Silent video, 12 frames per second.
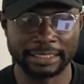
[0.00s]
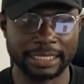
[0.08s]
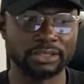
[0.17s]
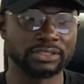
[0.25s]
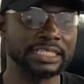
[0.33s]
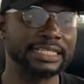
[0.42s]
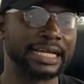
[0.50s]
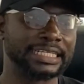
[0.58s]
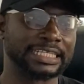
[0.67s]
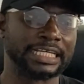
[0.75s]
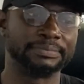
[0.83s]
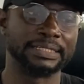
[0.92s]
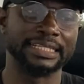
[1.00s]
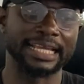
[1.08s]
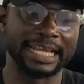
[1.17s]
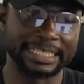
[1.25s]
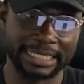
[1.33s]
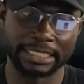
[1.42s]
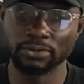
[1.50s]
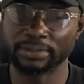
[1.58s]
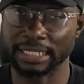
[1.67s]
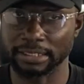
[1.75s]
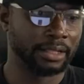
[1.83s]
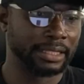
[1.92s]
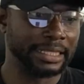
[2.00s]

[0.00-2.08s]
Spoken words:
Then you see that it has been executed.